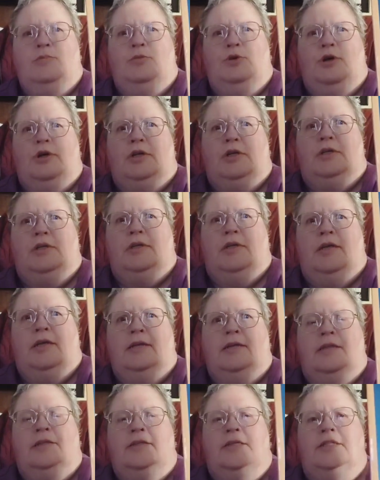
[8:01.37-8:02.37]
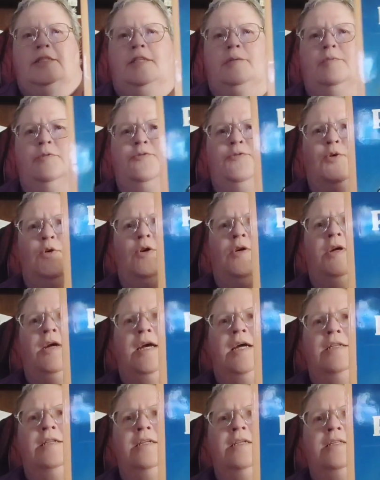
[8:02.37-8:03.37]
book. And as I said before,
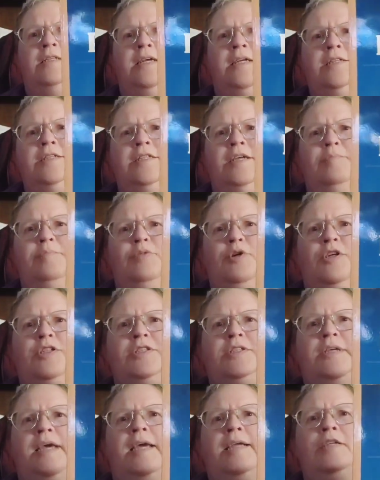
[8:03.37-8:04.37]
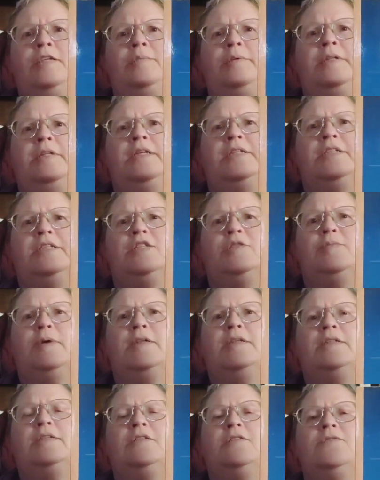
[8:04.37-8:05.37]
these Sunset books tend to be less
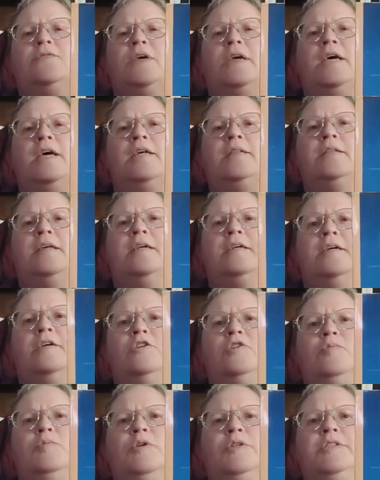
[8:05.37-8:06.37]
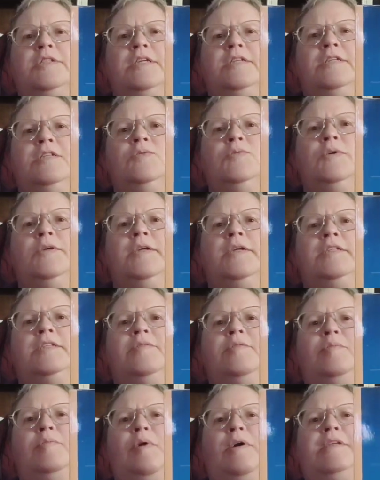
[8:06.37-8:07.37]
expensive than other books. Now, this one has
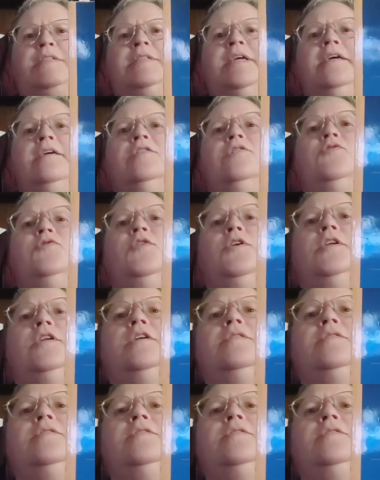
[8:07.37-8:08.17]
a price tag on the front of